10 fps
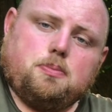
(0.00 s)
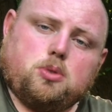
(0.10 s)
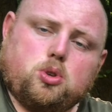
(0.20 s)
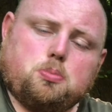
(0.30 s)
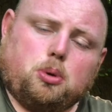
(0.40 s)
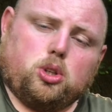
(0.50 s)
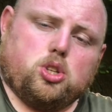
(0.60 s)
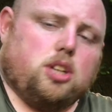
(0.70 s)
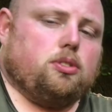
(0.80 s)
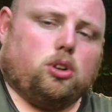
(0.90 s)
just put the
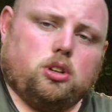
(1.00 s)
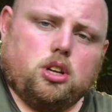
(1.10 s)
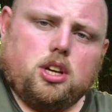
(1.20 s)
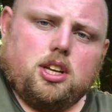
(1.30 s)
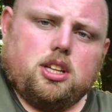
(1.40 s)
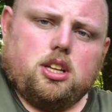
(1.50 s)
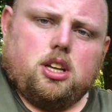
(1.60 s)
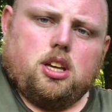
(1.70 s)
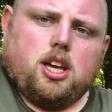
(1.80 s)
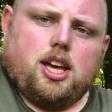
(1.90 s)
sheath on
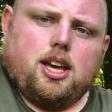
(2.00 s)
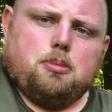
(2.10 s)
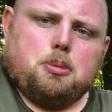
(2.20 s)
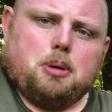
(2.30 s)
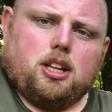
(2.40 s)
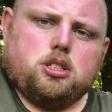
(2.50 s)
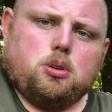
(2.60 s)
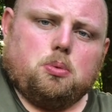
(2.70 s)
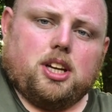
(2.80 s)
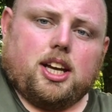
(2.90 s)
my belt
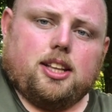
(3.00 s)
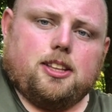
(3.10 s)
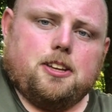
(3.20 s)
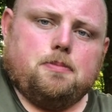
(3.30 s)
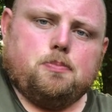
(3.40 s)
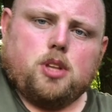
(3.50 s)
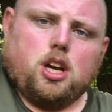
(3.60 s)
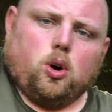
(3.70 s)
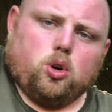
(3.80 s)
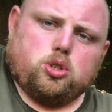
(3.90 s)
when I get there.
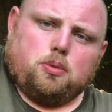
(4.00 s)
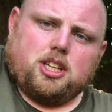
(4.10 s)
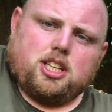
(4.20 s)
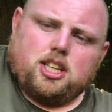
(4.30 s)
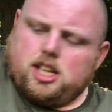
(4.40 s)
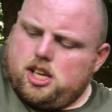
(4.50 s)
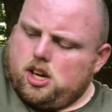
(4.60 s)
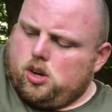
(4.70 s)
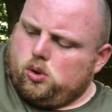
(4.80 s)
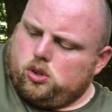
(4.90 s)
Also it
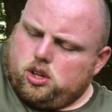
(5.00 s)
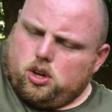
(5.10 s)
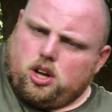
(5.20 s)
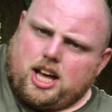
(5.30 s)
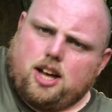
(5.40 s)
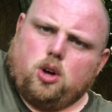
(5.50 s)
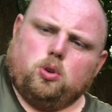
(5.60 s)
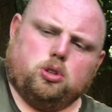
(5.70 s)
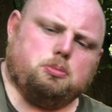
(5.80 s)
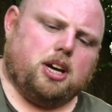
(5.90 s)

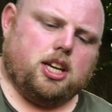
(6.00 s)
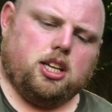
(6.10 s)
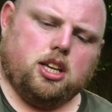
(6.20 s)
holds my